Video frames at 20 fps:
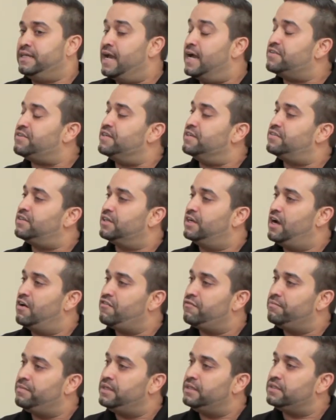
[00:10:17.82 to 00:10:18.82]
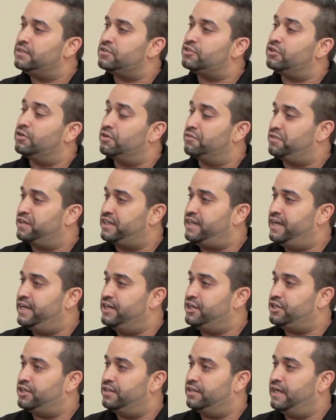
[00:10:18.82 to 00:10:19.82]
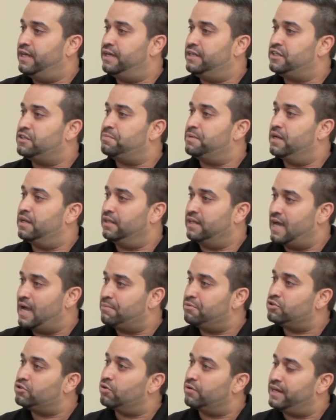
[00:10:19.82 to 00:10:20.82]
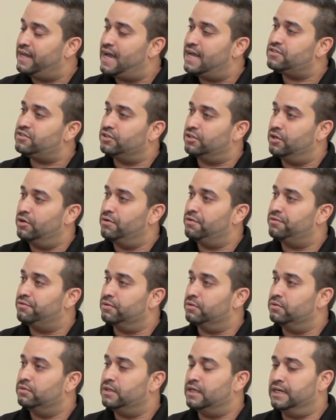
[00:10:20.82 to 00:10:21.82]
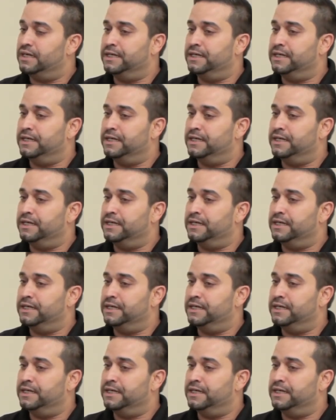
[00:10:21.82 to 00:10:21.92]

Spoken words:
yes, it's a government certification that a laboratory has to go through.